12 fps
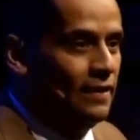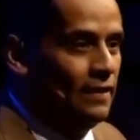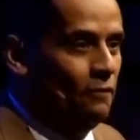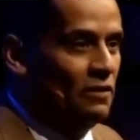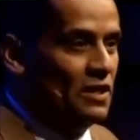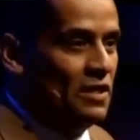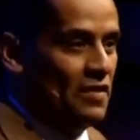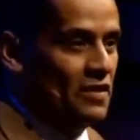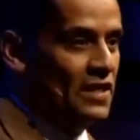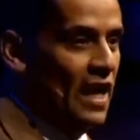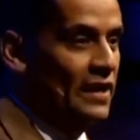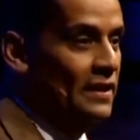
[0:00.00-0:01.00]
What's another
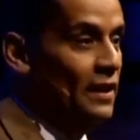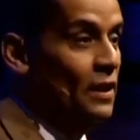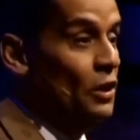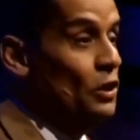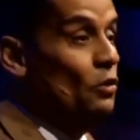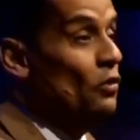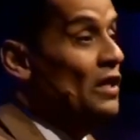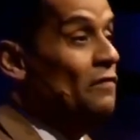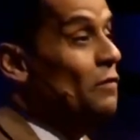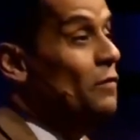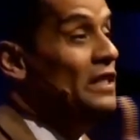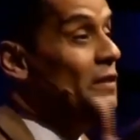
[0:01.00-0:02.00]
sign? You don't even
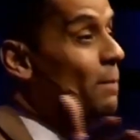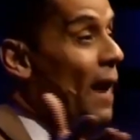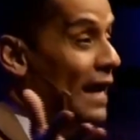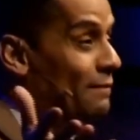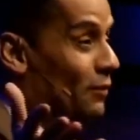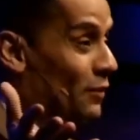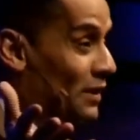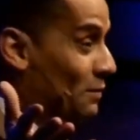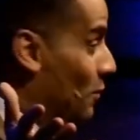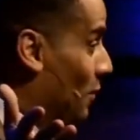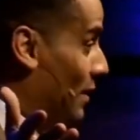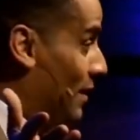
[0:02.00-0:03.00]
read the Bible
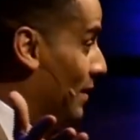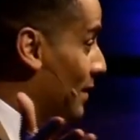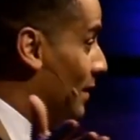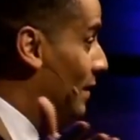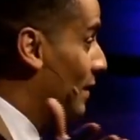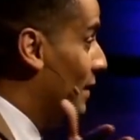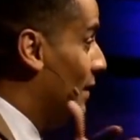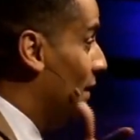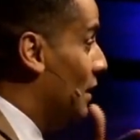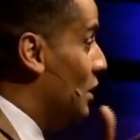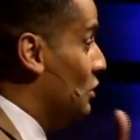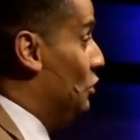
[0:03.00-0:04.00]
anymore.
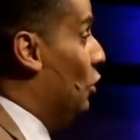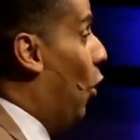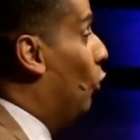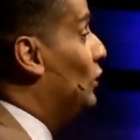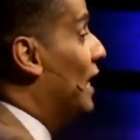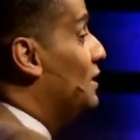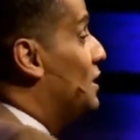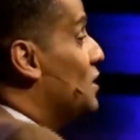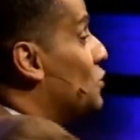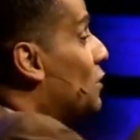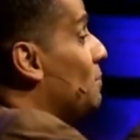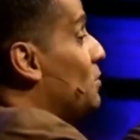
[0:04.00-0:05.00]
You hold on to
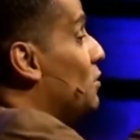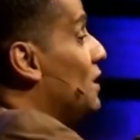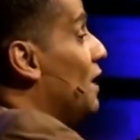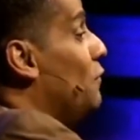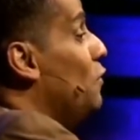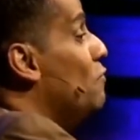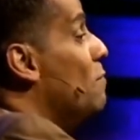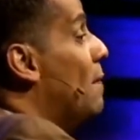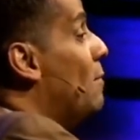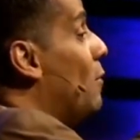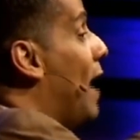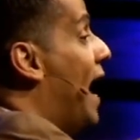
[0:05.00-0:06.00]
scripture that you've
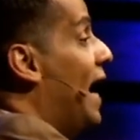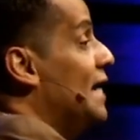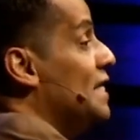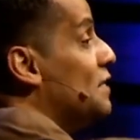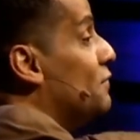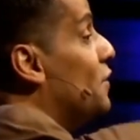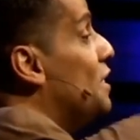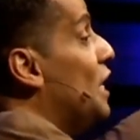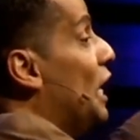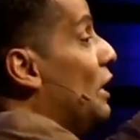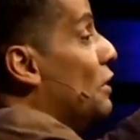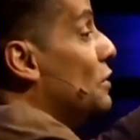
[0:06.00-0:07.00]
memorized for
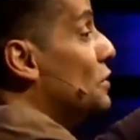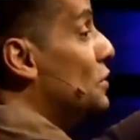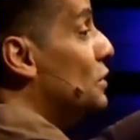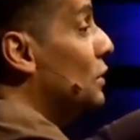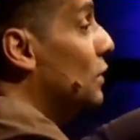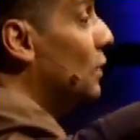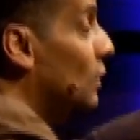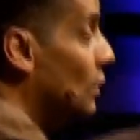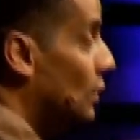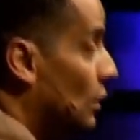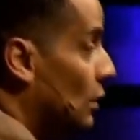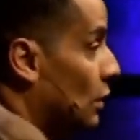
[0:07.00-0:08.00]
years.
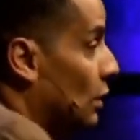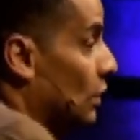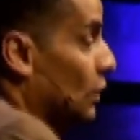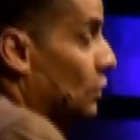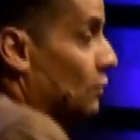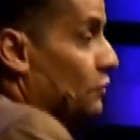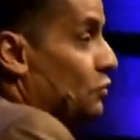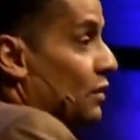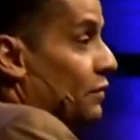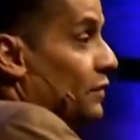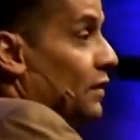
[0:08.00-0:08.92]
You've drifted.